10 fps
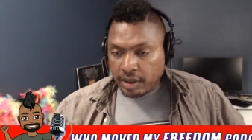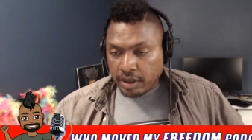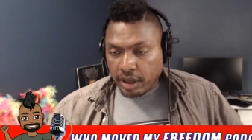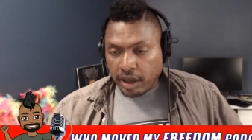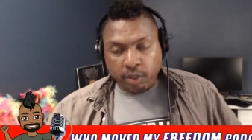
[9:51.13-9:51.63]

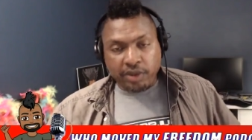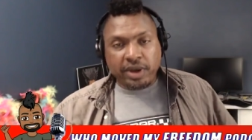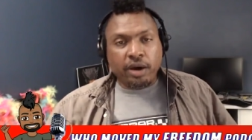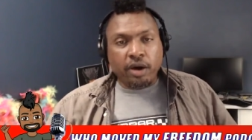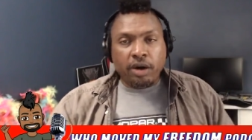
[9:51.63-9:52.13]
Uh, we've
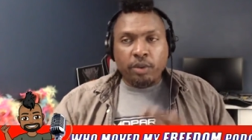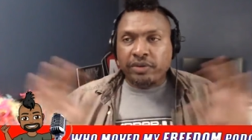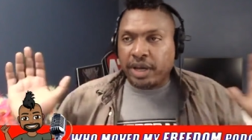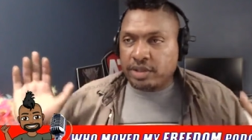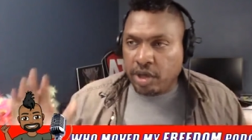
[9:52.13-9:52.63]
got all we've
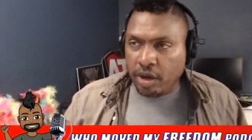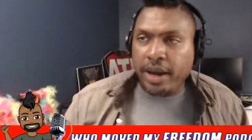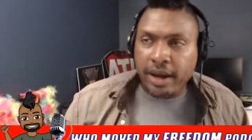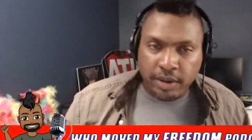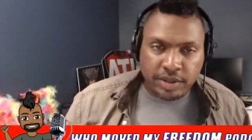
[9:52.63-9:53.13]
got two
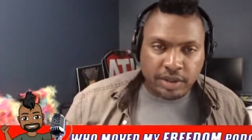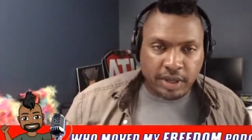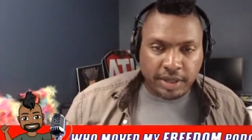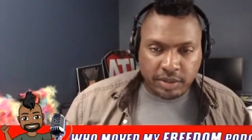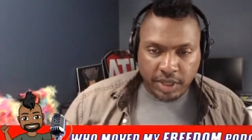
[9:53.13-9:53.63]
hours of
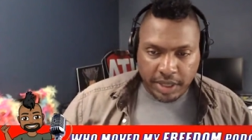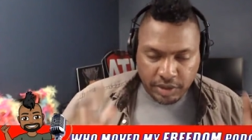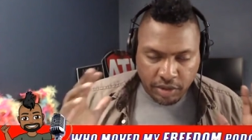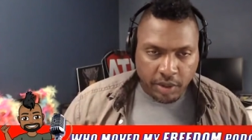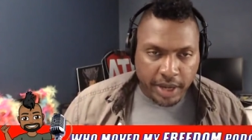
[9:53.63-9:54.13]
this. We got
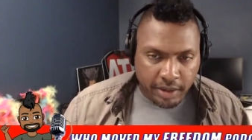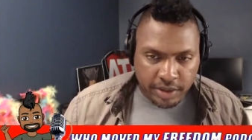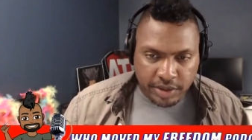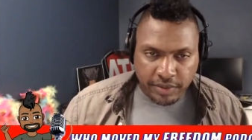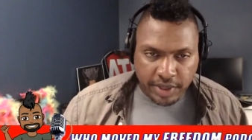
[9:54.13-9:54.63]
two hours
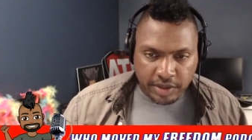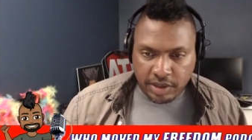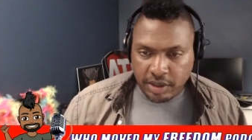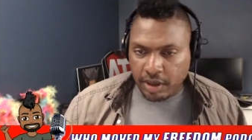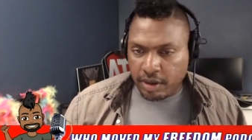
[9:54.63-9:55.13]
of this to
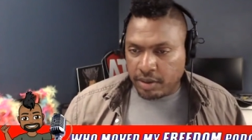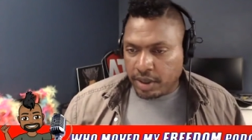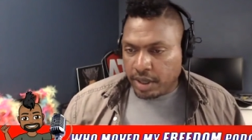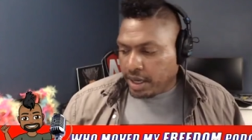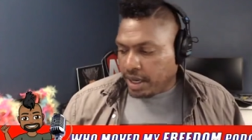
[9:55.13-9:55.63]
go.
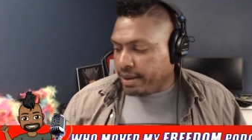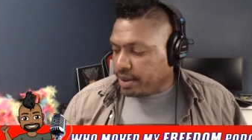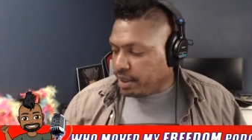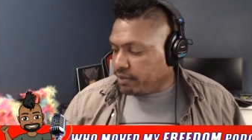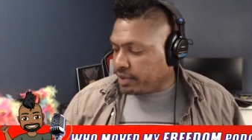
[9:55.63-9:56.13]
I don't
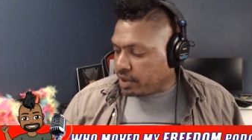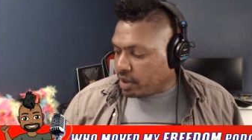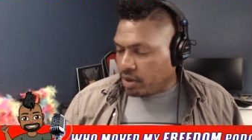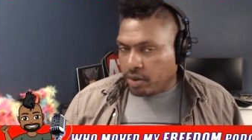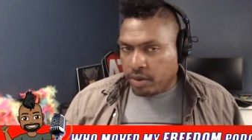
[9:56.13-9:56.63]
even
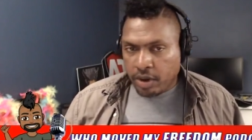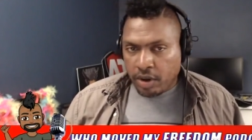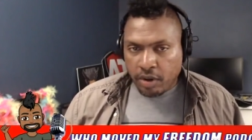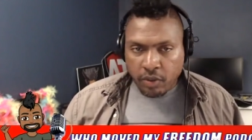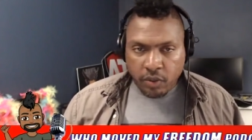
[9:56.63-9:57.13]
know
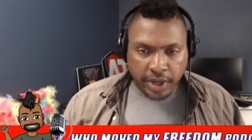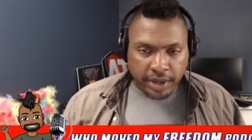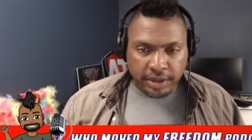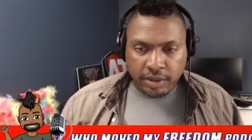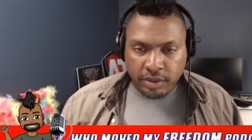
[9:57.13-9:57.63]

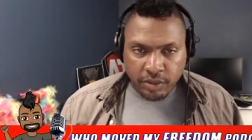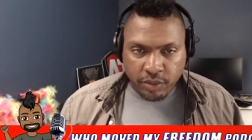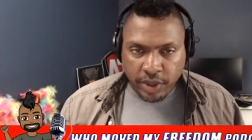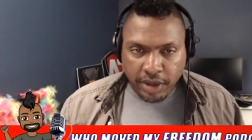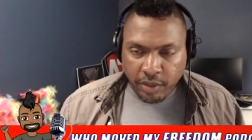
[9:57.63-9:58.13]
where
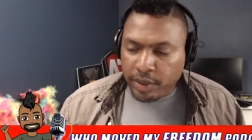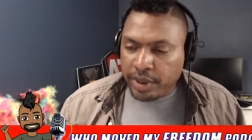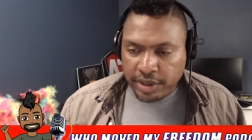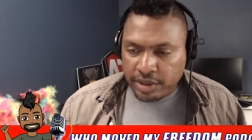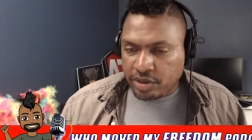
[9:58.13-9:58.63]
where we're
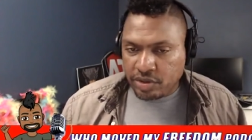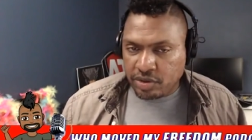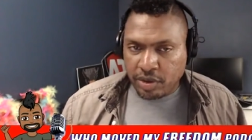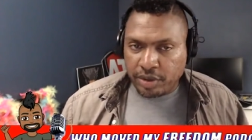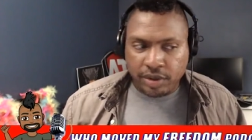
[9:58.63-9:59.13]
gonna just
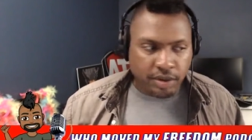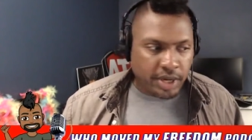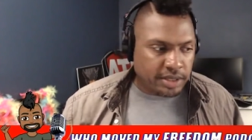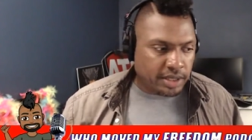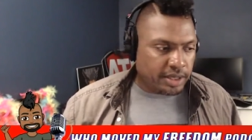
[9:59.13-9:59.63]
start the
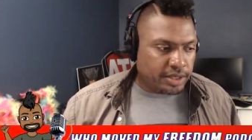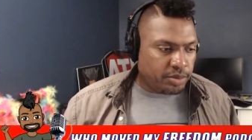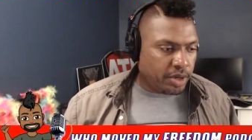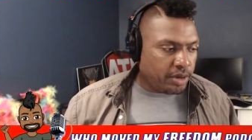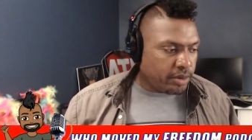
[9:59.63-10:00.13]
craziness,
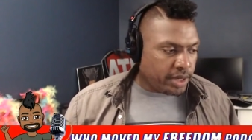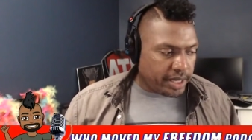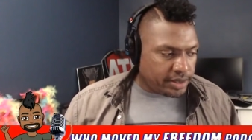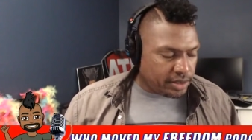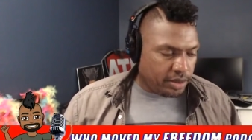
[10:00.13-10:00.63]
but we got two